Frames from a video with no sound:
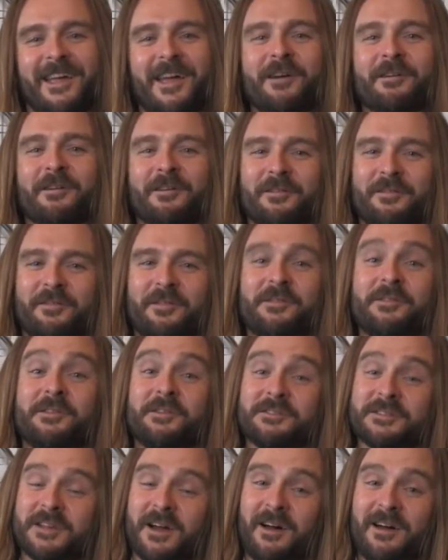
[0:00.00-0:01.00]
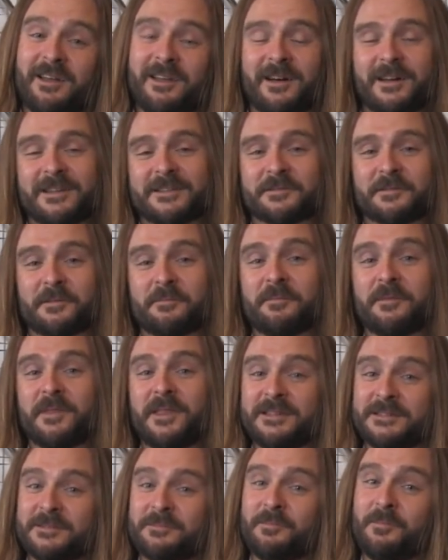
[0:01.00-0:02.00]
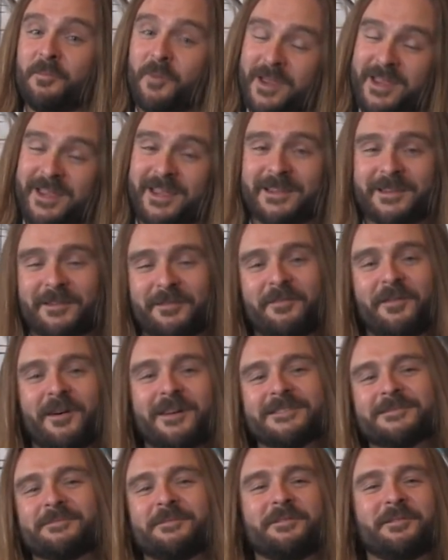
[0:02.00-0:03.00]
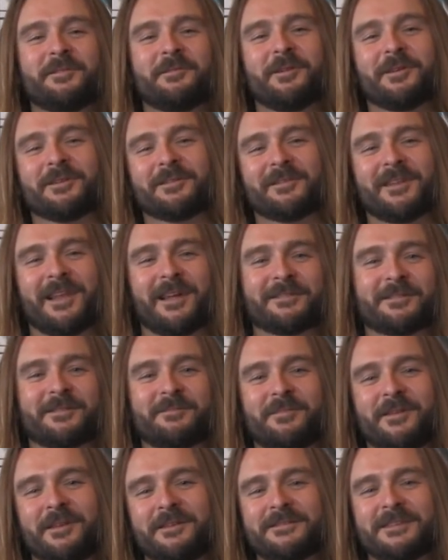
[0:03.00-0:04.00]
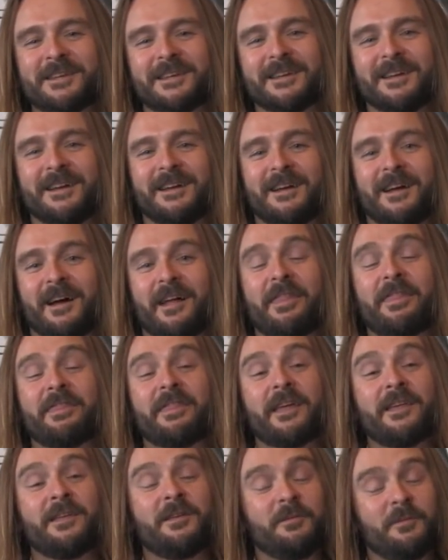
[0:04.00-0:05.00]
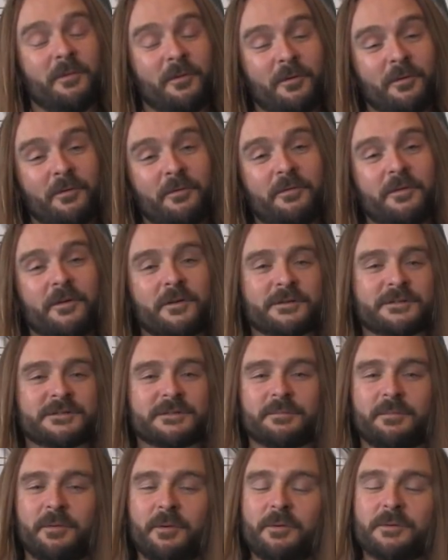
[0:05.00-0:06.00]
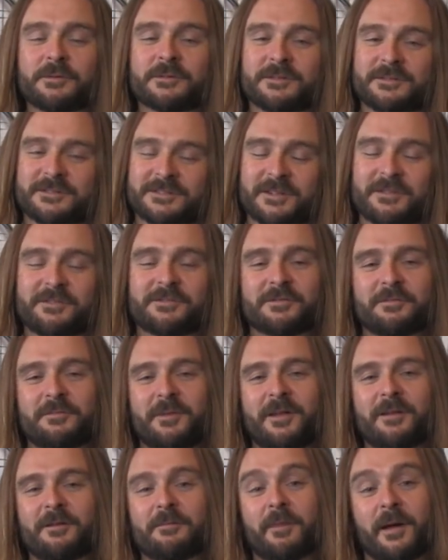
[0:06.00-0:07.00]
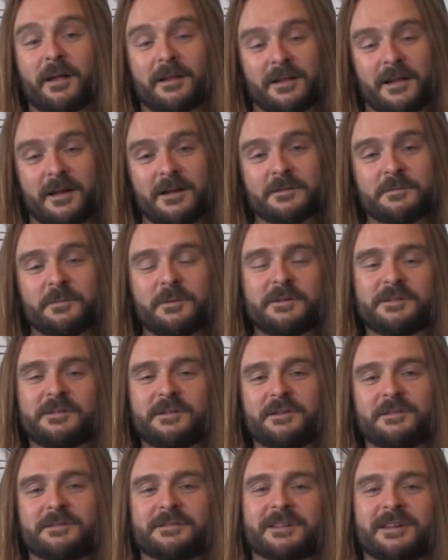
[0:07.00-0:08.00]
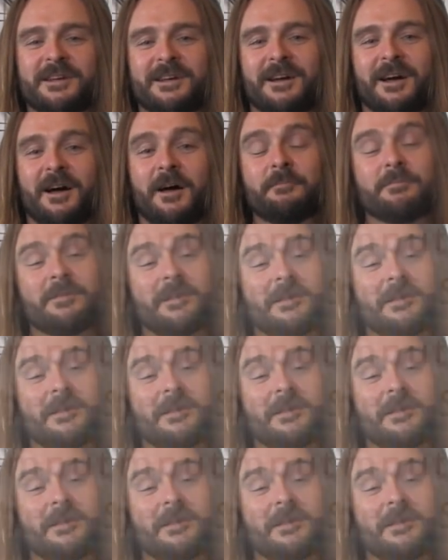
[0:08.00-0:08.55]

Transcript: Here are a few news highlights from this week in the fast-moving world of cloud computing and thank you all for your support on social media about last week's news and